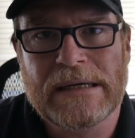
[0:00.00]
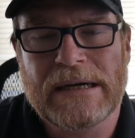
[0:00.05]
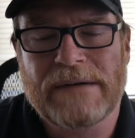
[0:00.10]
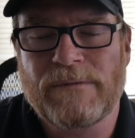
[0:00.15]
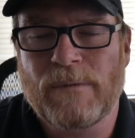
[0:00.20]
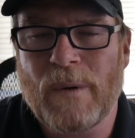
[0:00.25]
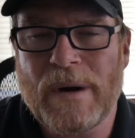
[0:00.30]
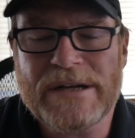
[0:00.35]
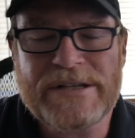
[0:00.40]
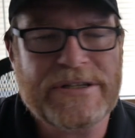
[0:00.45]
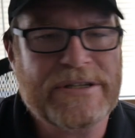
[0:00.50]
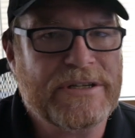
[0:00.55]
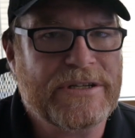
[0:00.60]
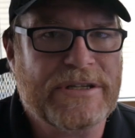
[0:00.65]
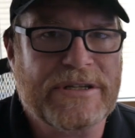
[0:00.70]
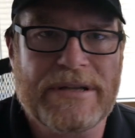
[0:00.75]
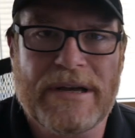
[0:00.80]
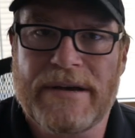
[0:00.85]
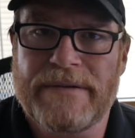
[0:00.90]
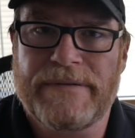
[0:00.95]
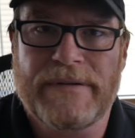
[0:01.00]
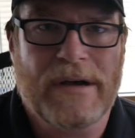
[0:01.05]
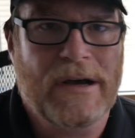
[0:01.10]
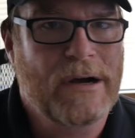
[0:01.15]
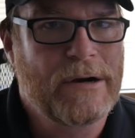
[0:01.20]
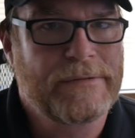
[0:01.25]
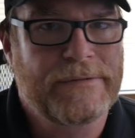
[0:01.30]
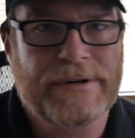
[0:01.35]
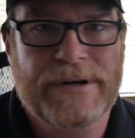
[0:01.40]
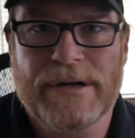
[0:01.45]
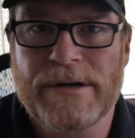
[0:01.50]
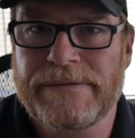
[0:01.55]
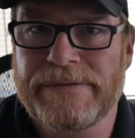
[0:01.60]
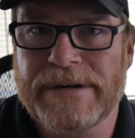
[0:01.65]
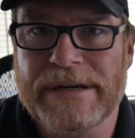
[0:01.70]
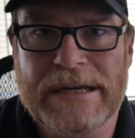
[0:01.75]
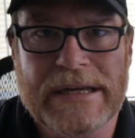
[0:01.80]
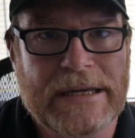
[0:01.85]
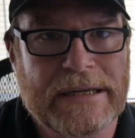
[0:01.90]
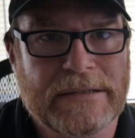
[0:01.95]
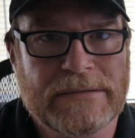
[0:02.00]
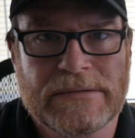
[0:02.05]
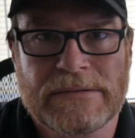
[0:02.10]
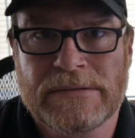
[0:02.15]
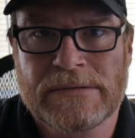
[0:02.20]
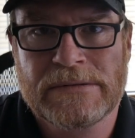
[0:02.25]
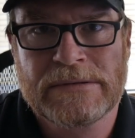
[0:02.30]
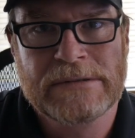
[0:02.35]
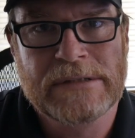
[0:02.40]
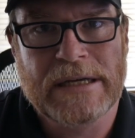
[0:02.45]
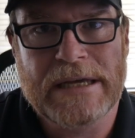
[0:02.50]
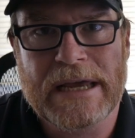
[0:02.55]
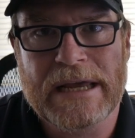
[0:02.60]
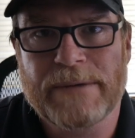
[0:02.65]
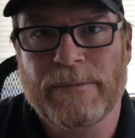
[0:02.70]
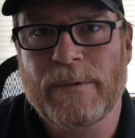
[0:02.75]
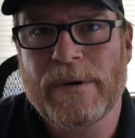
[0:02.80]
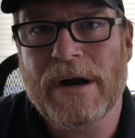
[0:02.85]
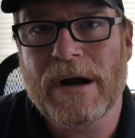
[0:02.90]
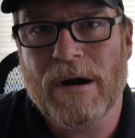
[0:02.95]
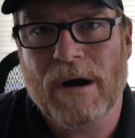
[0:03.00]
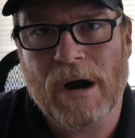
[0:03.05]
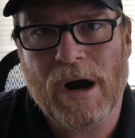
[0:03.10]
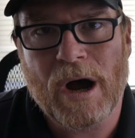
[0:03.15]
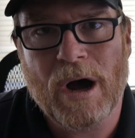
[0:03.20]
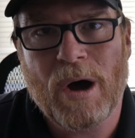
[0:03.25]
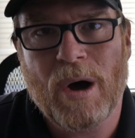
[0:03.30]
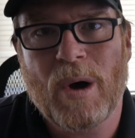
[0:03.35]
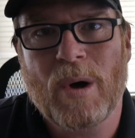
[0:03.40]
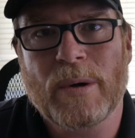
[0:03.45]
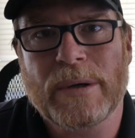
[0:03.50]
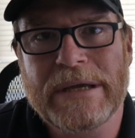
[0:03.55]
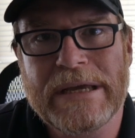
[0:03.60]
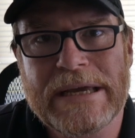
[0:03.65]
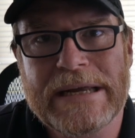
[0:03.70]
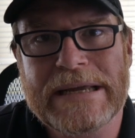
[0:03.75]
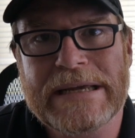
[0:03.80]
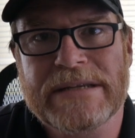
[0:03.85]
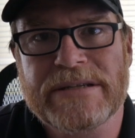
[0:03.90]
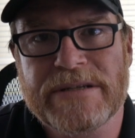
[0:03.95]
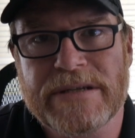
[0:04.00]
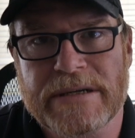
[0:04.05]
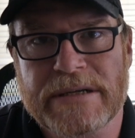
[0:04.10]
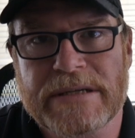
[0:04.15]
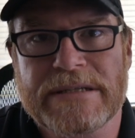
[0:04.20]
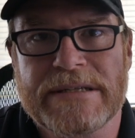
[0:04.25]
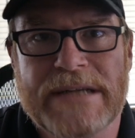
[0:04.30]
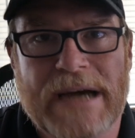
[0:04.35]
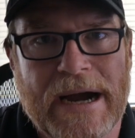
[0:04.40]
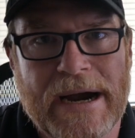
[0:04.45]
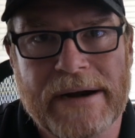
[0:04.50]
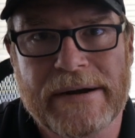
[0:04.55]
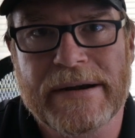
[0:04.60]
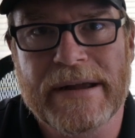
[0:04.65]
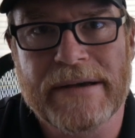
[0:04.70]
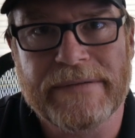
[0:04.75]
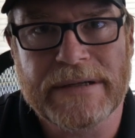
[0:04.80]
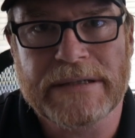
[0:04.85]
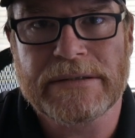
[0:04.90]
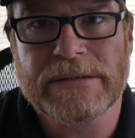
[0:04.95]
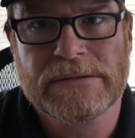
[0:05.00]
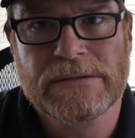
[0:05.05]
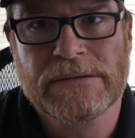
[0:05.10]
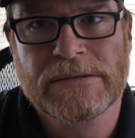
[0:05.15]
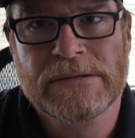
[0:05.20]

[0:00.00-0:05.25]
I've watched this stuff over and over again, and we are all getting sick and tired of it.